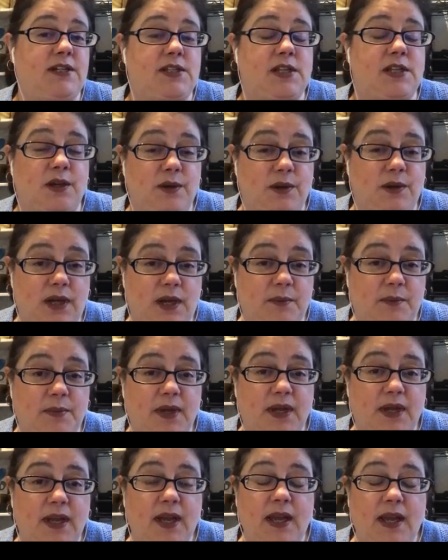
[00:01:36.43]

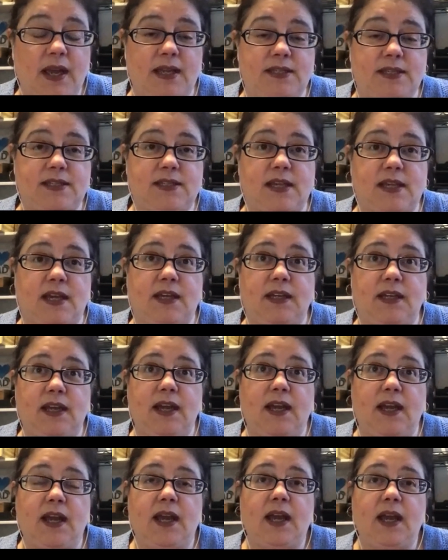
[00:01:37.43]
So it's a
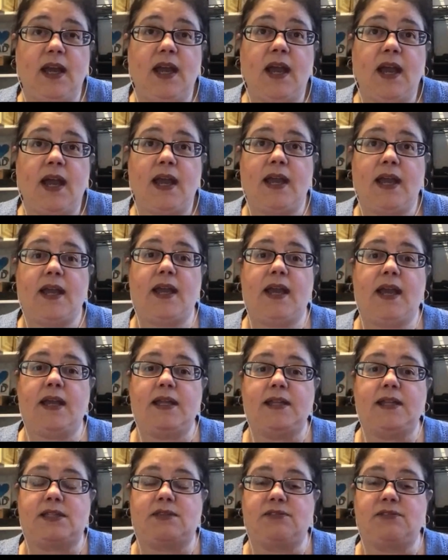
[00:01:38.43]

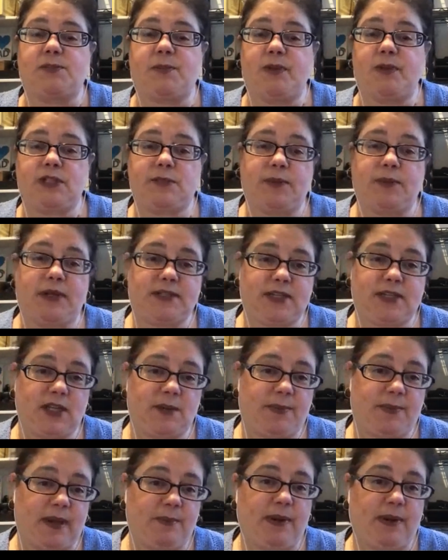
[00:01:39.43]
responsibility
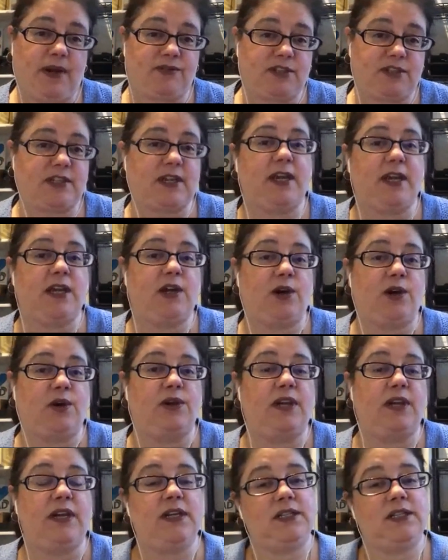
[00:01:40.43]
that people have to take
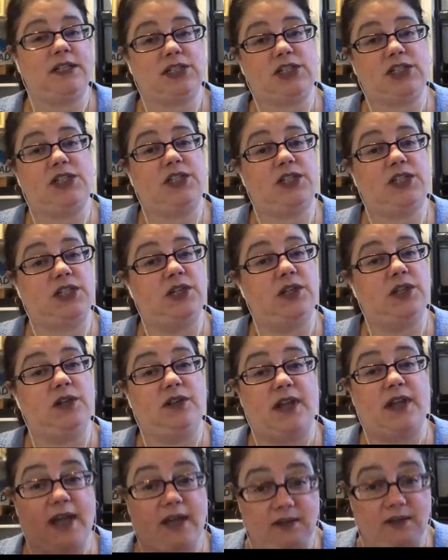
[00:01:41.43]
on in addition to
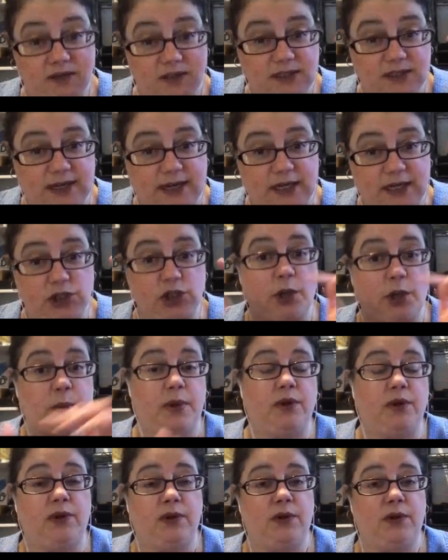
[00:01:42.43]
their day job,
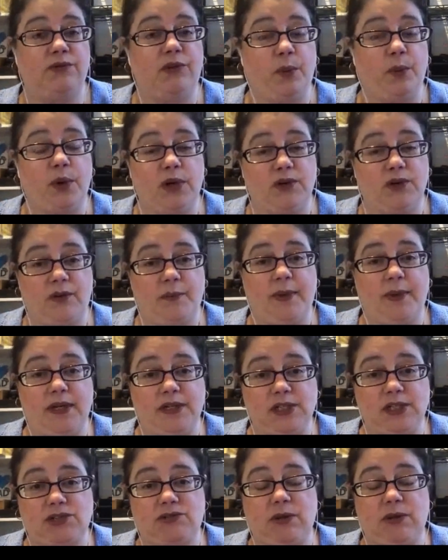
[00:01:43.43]
for want of a
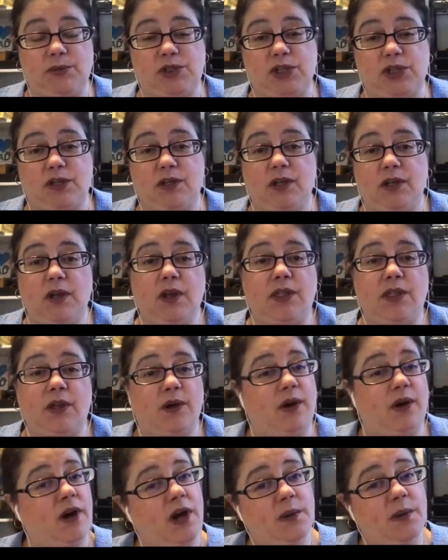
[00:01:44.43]
better description,
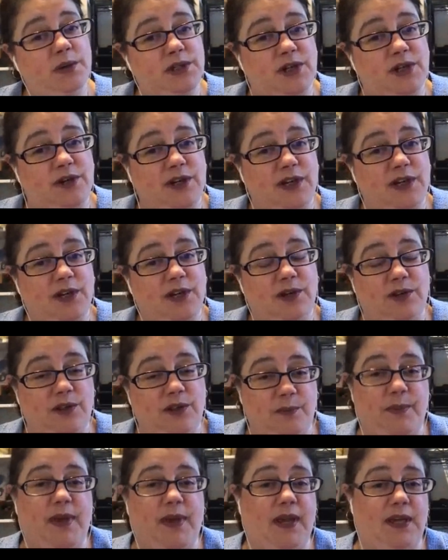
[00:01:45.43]
though I would argue
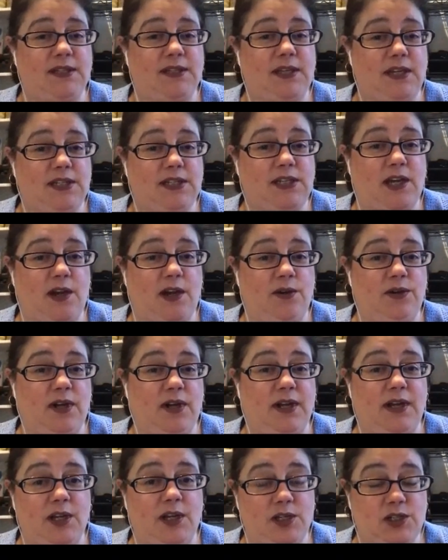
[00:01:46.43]
that being a data
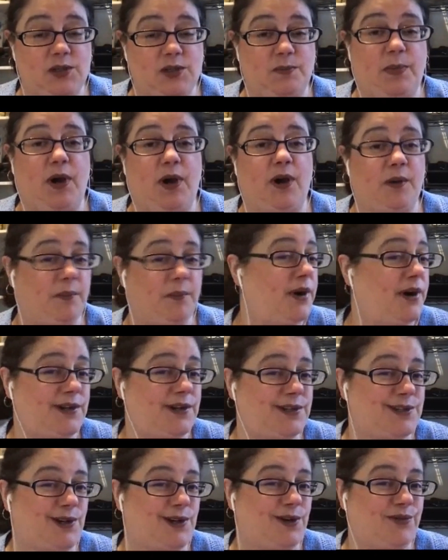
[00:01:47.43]
owner is part and
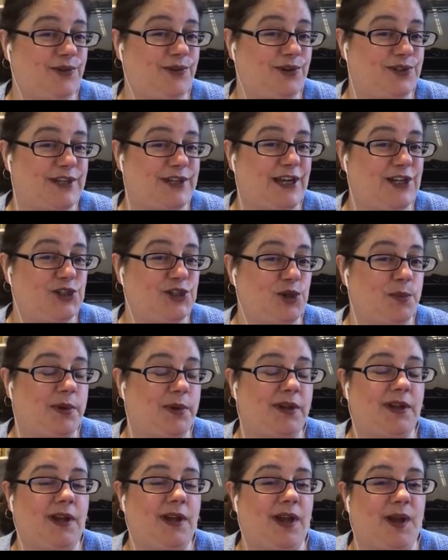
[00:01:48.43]
parcel of your day job.
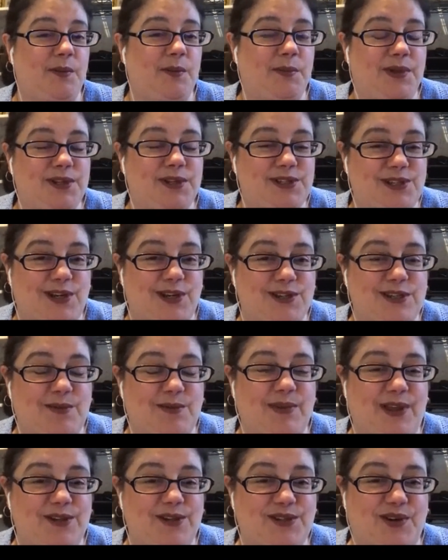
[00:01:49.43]
So
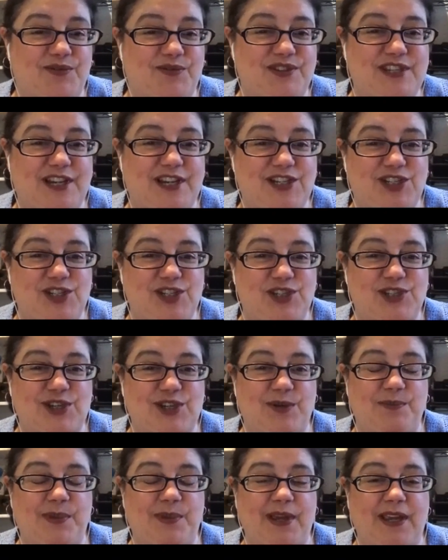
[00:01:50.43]
some of those conversations
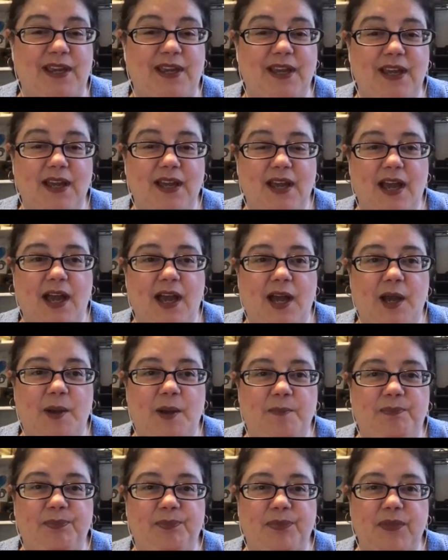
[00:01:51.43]
can be,
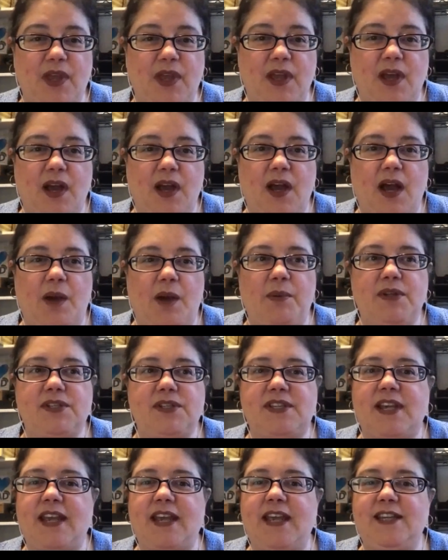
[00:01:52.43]
I won't
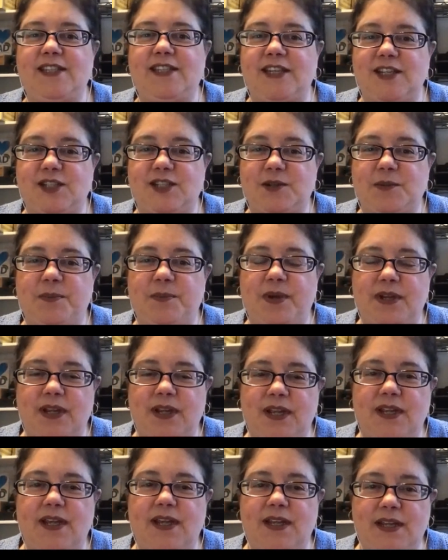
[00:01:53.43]
say heated, but
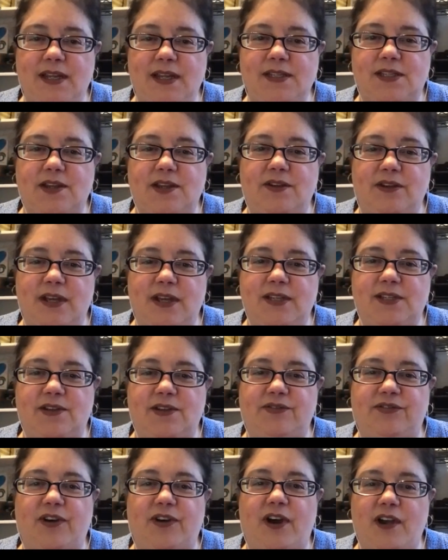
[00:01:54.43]
it's
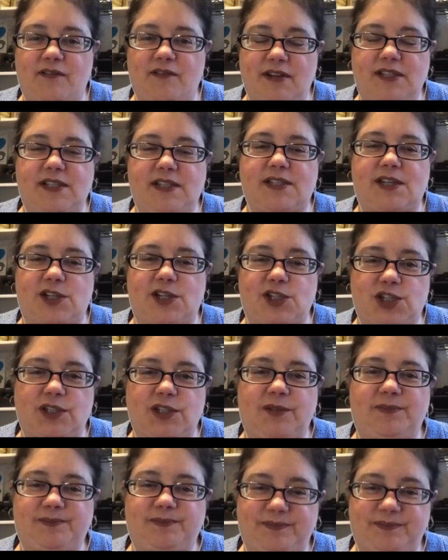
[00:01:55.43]
a fiery discussion.